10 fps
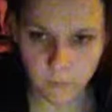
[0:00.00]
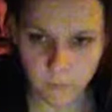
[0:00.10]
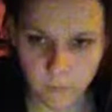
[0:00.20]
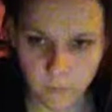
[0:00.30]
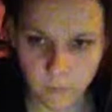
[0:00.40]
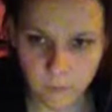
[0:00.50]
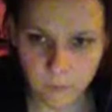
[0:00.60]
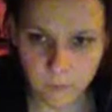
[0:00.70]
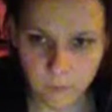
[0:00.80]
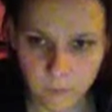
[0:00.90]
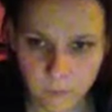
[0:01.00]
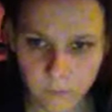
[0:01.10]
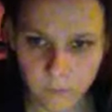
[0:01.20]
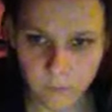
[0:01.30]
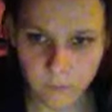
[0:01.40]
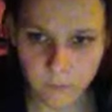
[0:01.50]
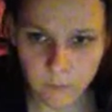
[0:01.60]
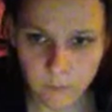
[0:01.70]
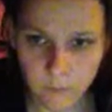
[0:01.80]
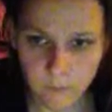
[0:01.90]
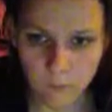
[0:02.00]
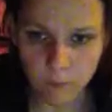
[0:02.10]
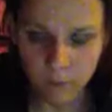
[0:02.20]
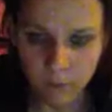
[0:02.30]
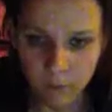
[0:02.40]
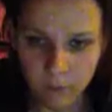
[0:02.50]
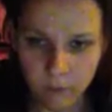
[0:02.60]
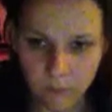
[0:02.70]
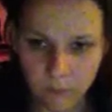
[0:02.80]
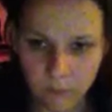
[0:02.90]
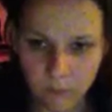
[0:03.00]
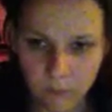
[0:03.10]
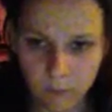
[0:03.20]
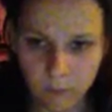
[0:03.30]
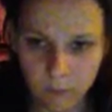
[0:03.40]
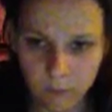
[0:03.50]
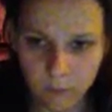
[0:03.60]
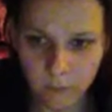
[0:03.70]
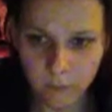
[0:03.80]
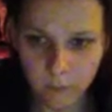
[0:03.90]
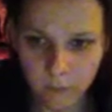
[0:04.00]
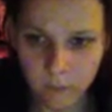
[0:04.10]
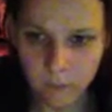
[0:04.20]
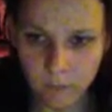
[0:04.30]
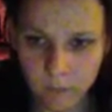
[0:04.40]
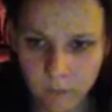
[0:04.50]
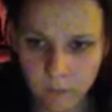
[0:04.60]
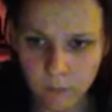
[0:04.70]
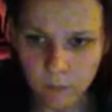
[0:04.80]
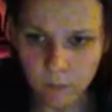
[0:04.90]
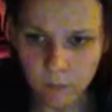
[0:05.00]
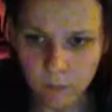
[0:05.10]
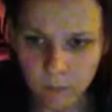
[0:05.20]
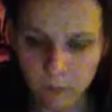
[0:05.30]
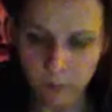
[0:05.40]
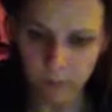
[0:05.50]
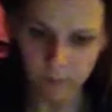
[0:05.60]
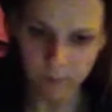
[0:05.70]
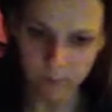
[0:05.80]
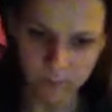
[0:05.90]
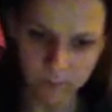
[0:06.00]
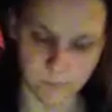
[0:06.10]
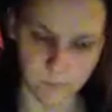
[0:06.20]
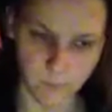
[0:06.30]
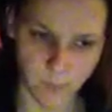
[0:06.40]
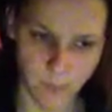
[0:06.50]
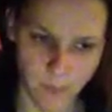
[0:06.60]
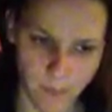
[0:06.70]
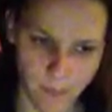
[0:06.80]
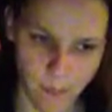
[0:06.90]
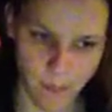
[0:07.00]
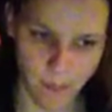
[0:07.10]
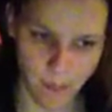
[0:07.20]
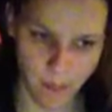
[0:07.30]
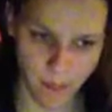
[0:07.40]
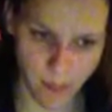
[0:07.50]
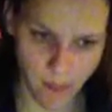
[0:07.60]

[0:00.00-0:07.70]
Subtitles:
Nothing is said.